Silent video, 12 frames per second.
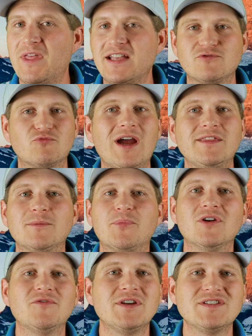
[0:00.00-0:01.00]
That's right in the
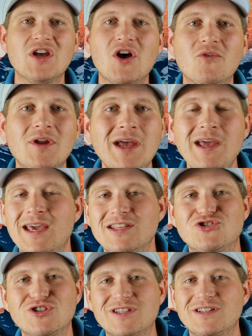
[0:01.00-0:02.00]
perfect zone.
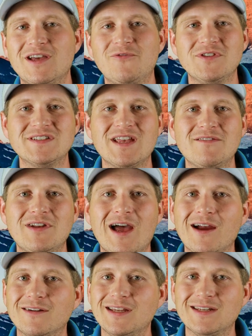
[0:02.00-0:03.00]
It's just enough with a
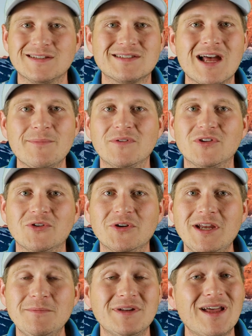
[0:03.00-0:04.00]
7-iron to get it to stop on the
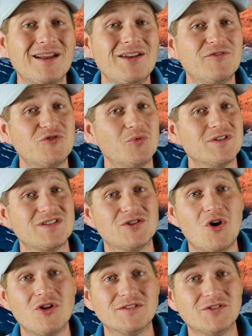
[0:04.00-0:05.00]
green, but not enough to where it's going
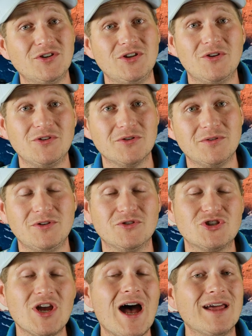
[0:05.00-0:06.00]
to alter, you know, your
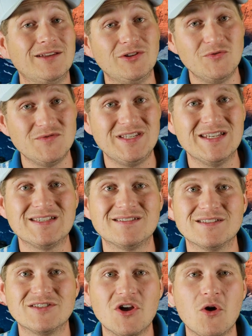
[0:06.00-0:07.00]
shot and lose
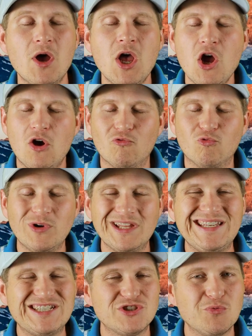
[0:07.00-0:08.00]
distance. So
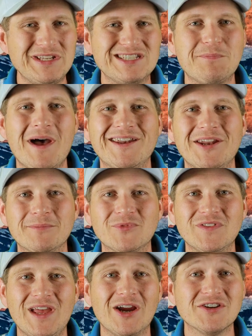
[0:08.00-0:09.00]
really sweet spot
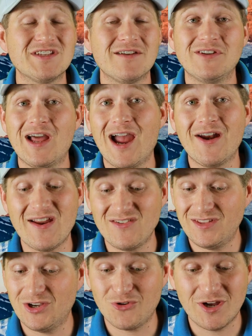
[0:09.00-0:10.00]
number there. 7-iron,
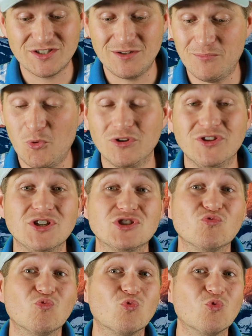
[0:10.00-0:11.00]
everything across the board
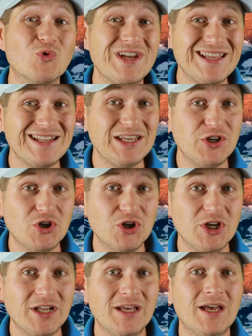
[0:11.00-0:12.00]
looks really
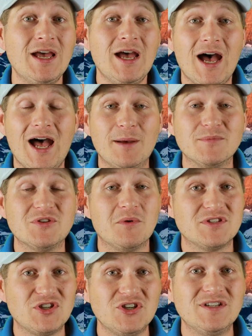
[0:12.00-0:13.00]
good. So
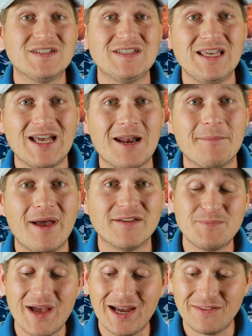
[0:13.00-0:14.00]
it's good to see it kind of
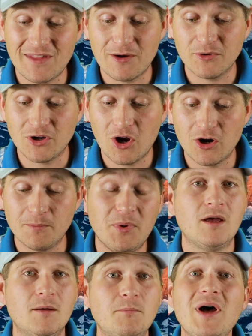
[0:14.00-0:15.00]
back in that regard.
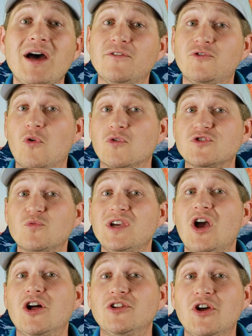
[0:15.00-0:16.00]
But of course,
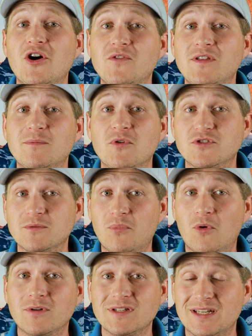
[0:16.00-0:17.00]
we all know that the most
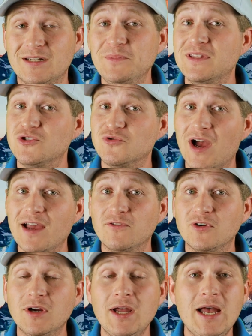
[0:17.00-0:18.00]
important is going to be the
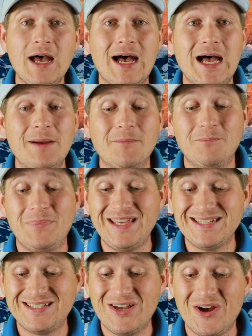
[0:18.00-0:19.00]
driver.
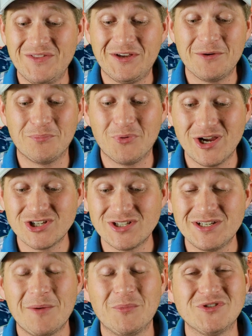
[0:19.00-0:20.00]
Based on the
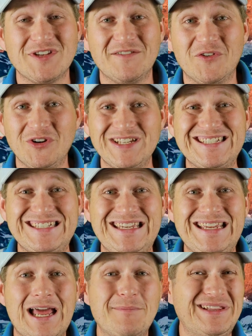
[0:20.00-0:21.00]
compression numbers I've already
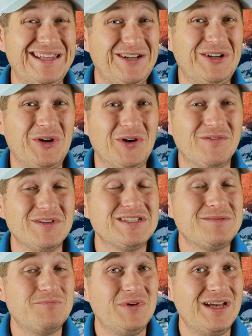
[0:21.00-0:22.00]
seen, I'm a little
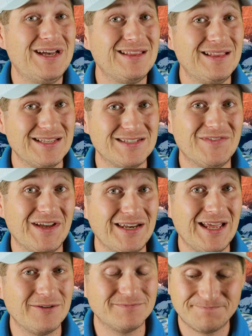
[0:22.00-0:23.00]
nervous, but let's
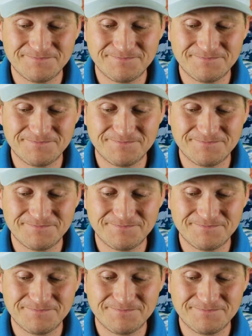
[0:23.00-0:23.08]
find out.